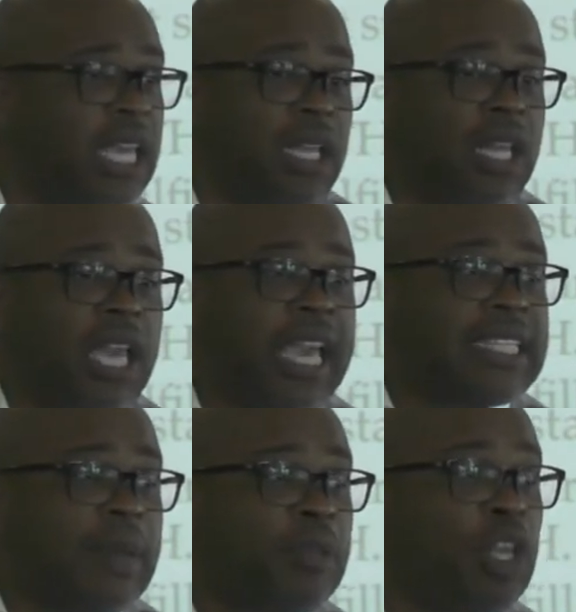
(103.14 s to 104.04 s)
Look,
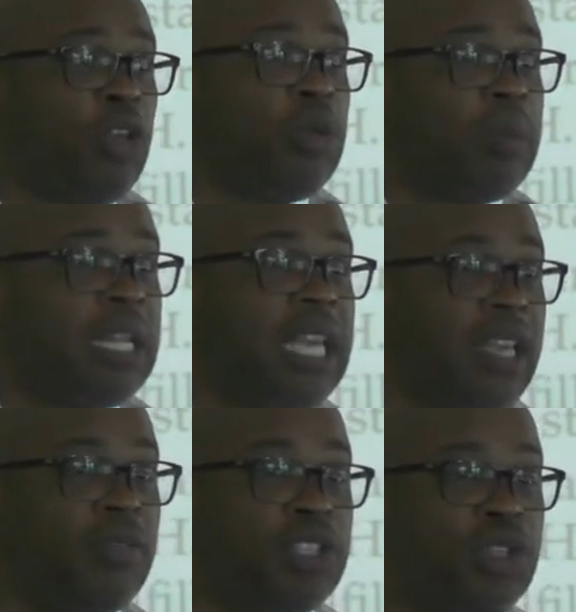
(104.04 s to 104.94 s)
it's up to you to
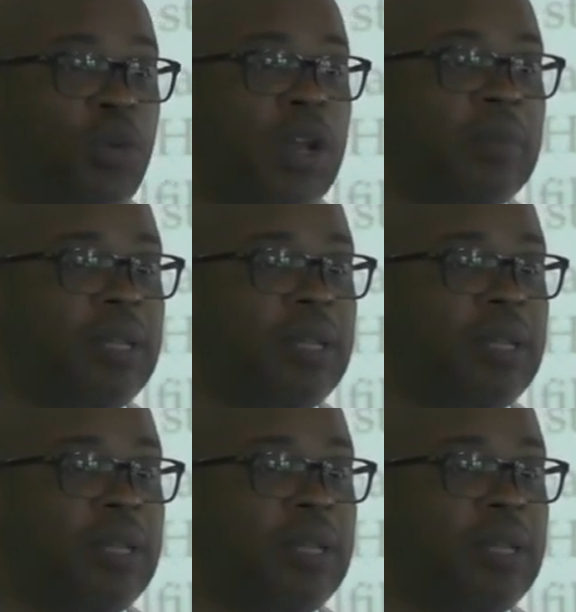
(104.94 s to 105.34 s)
believe what you want to